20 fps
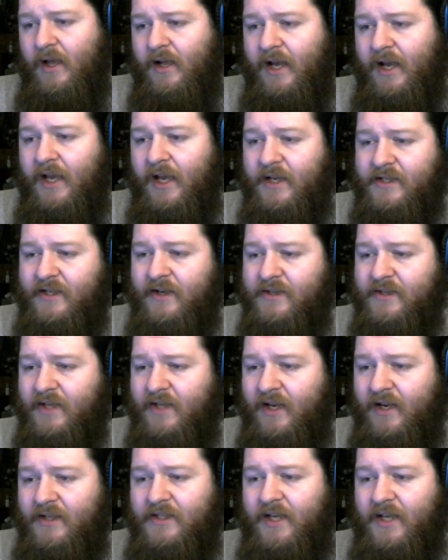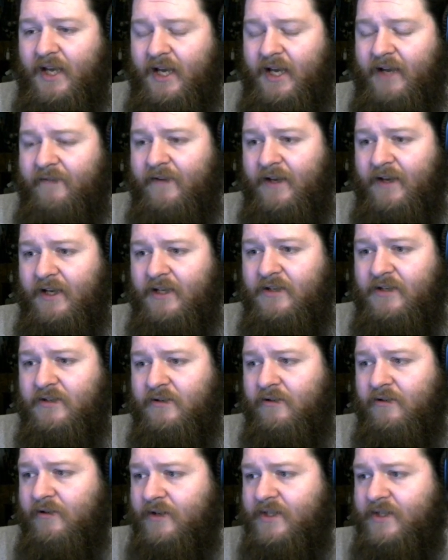Like, it sucks that he doesn't have a
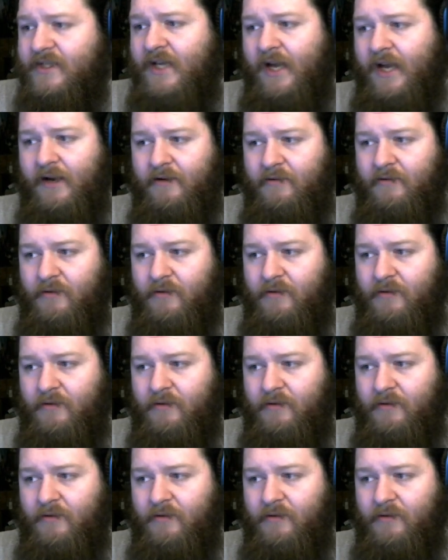Endured Staggered